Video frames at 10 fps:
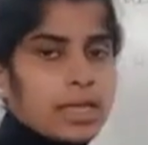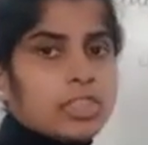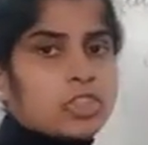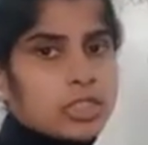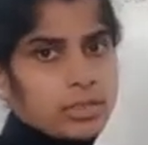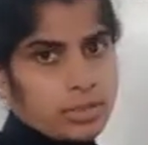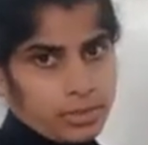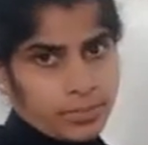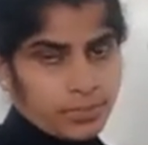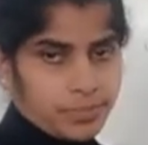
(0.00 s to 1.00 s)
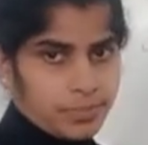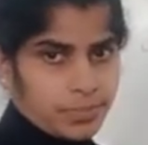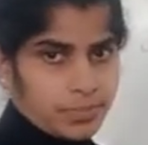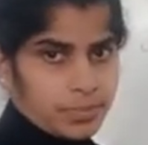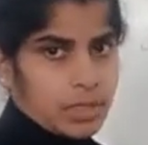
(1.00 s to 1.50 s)
each other.
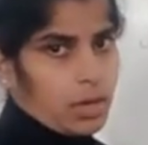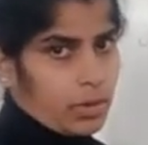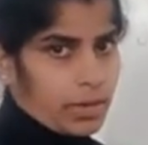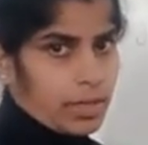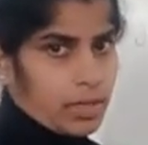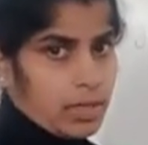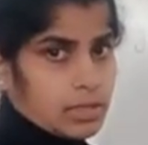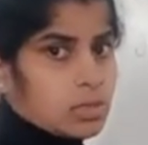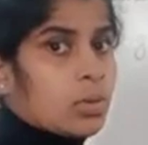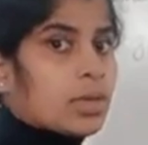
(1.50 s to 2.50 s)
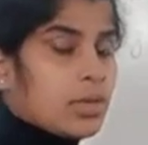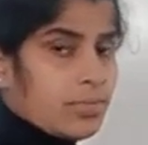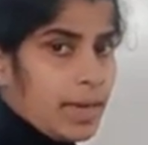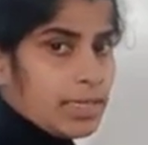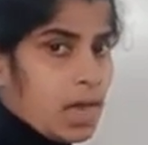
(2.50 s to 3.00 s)
Okay, so he
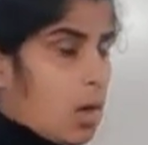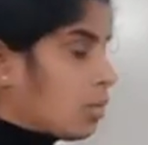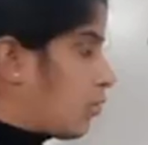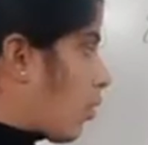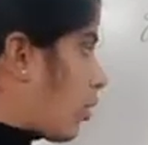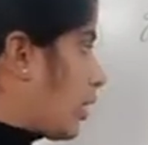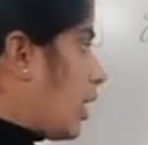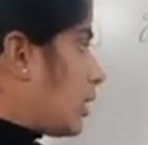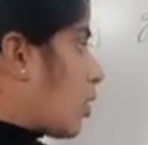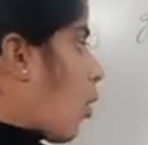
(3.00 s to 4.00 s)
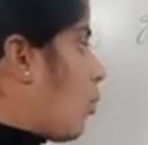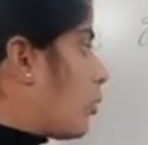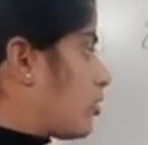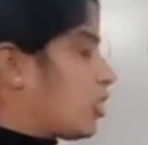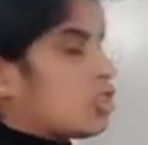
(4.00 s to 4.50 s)
find out what the
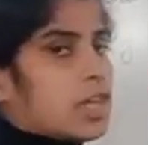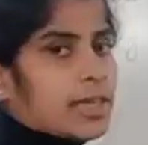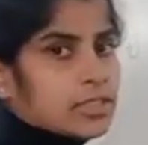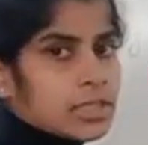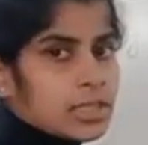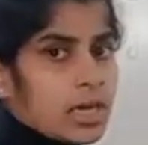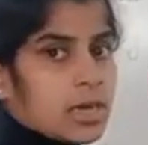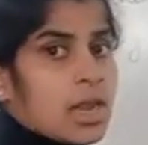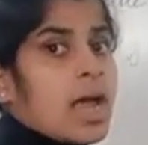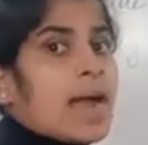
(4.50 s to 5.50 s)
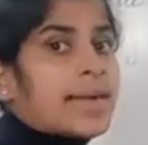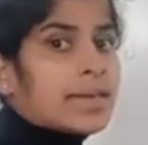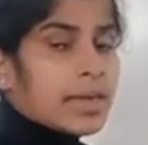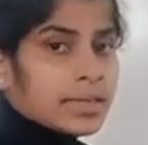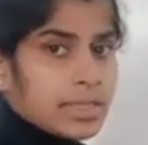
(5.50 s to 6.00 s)
opposite charges are
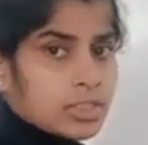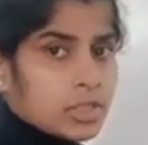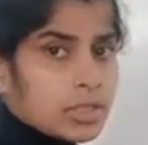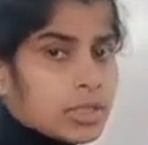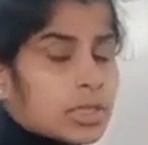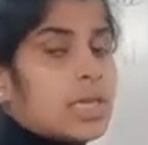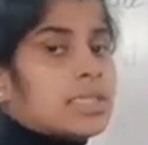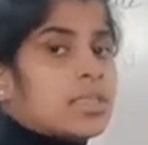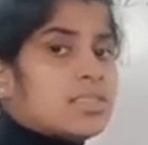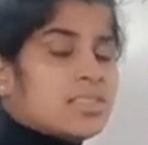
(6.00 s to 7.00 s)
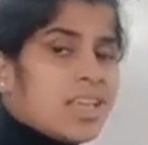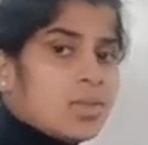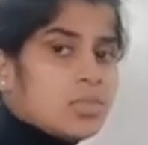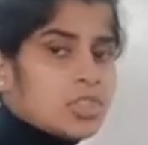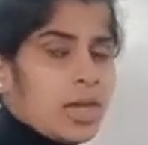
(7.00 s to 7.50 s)
attract each other, the
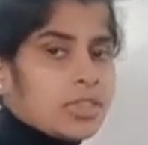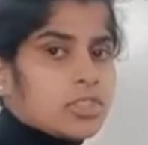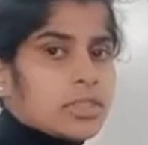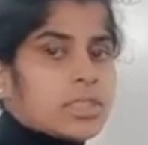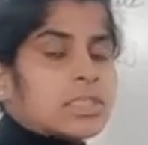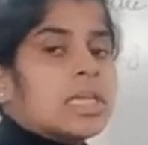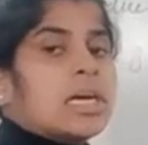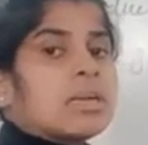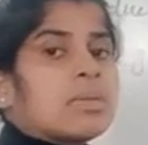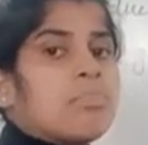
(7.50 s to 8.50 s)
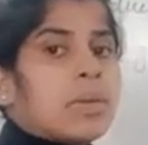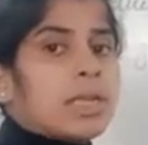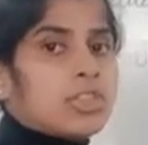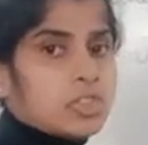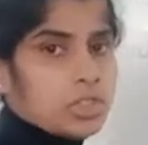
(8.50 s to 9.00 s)
same charges repel each